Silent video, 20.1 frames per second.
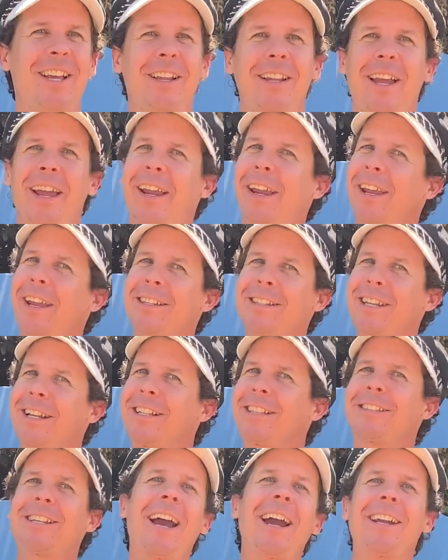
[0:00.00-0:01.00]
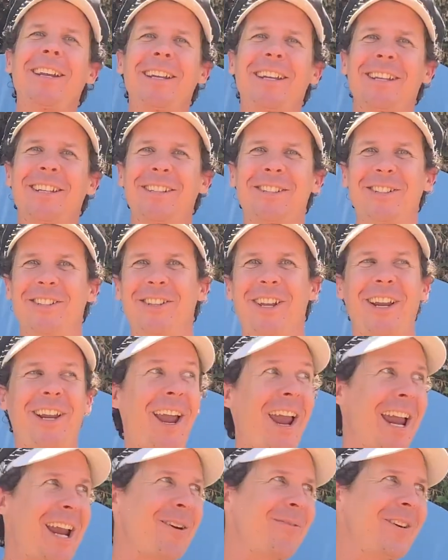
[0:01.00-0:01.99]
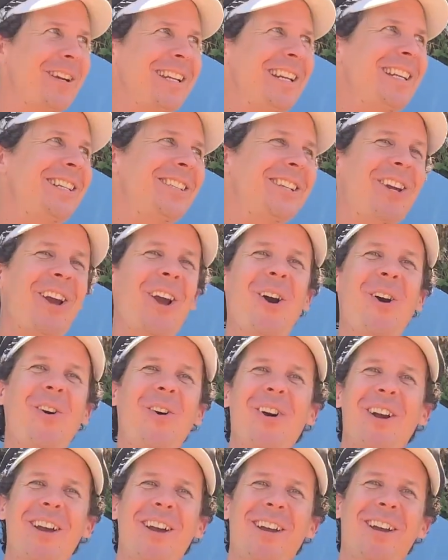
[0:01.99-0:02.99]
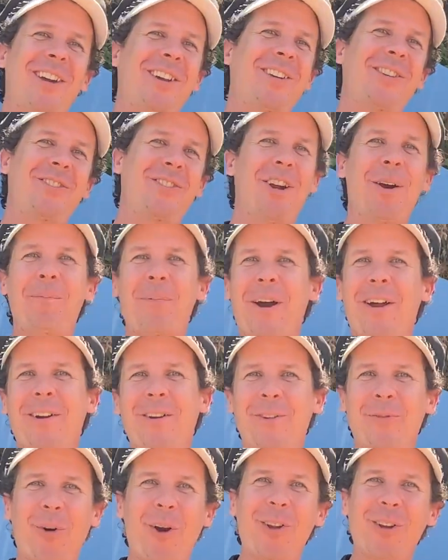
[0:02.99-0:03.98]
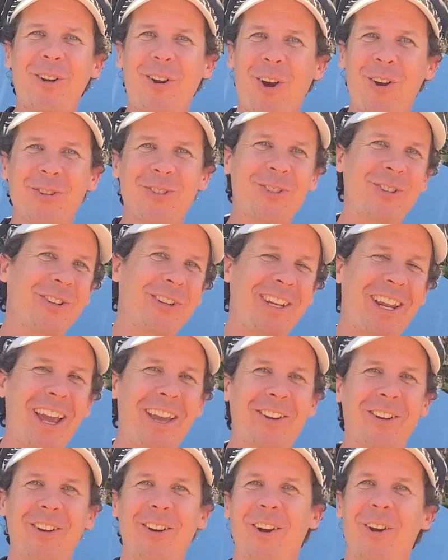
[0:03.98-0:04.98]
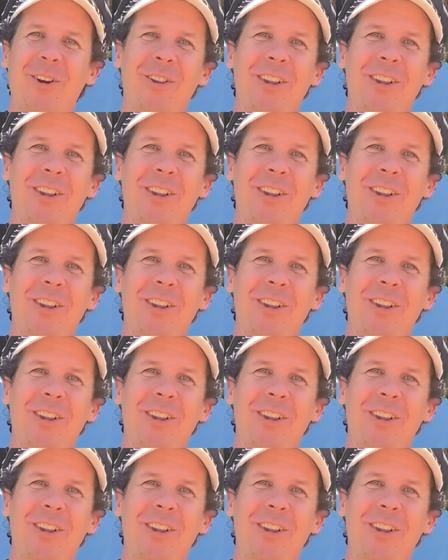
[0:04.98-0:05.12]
Like, it's exciting because you're like, "Hey, we need to go jump on the roller coaster together.